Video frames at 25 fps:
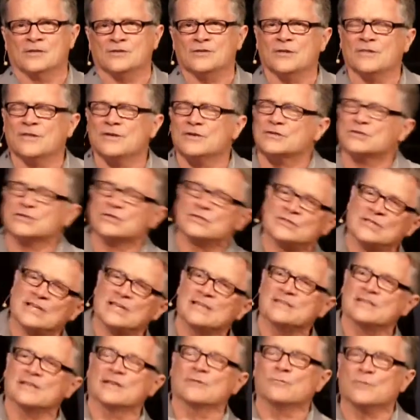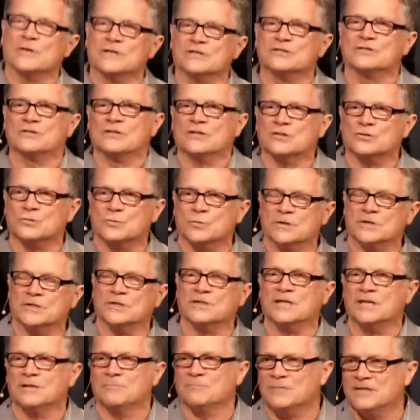So there's a sense in which this
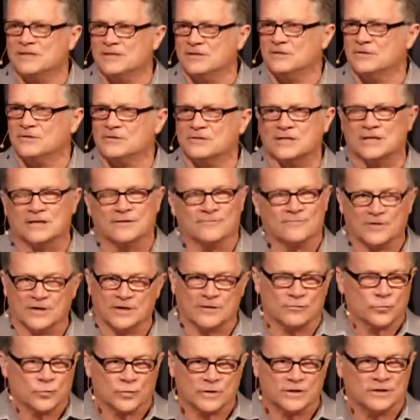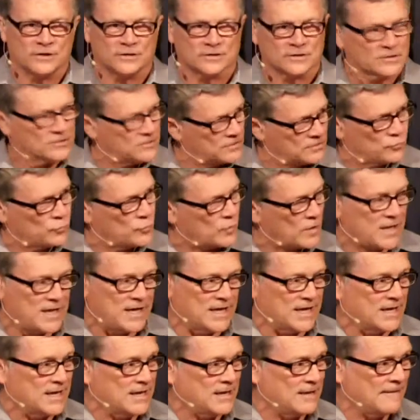word can be used in a very real, good
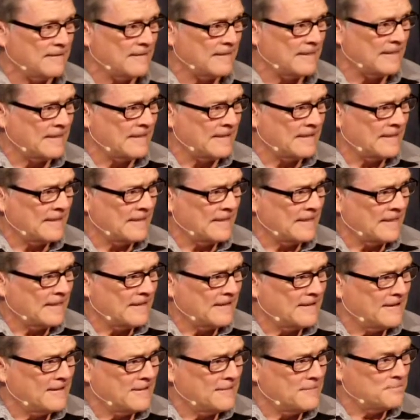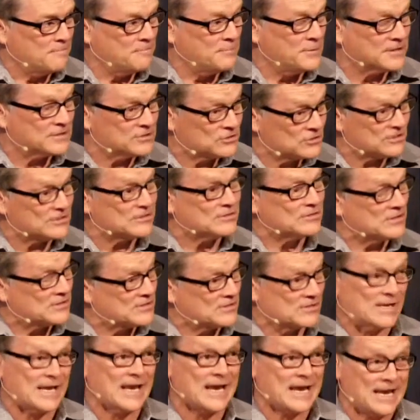way. But just the
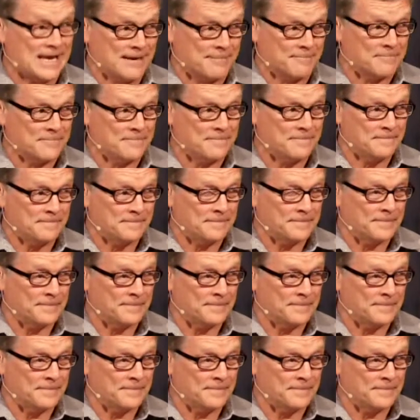same,